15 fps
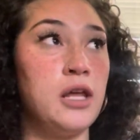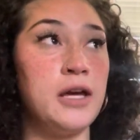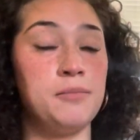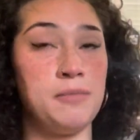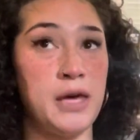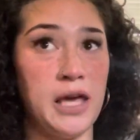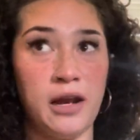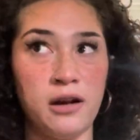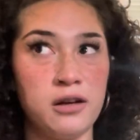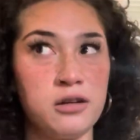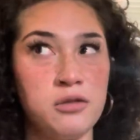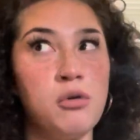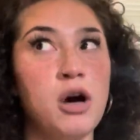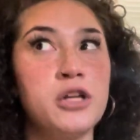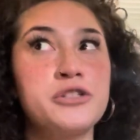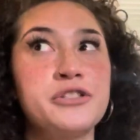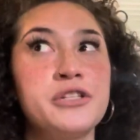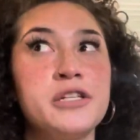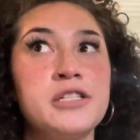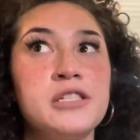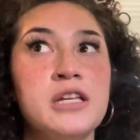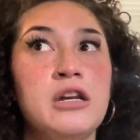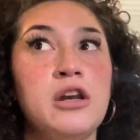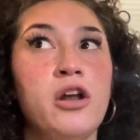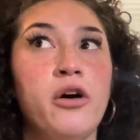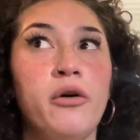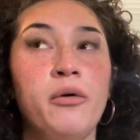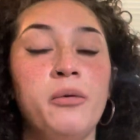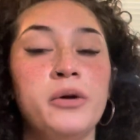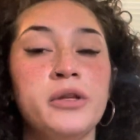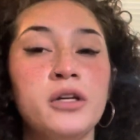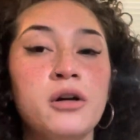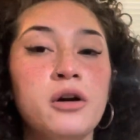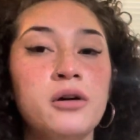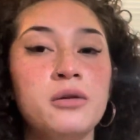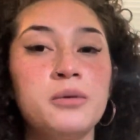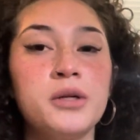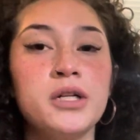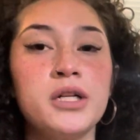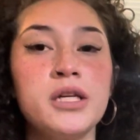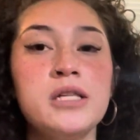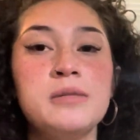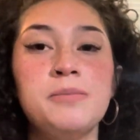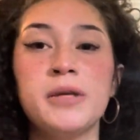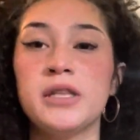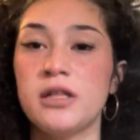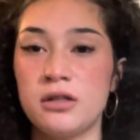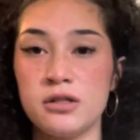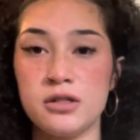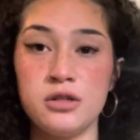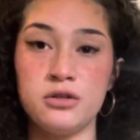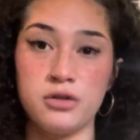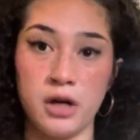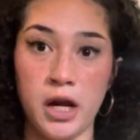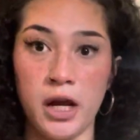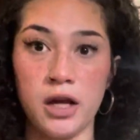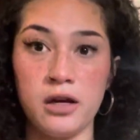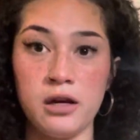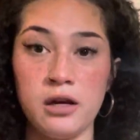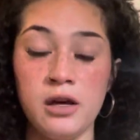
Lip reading: men to watch this and know what the code word is, but there's a drink.